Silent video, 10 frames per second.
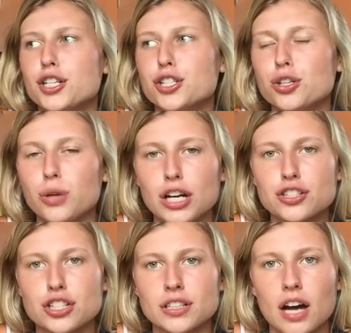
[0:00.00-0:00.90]

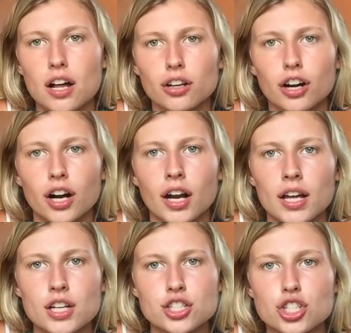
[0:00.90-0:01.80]
$200
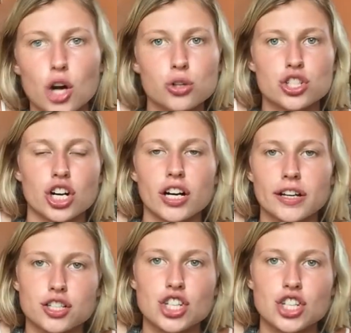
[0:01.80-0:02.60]
show shirt and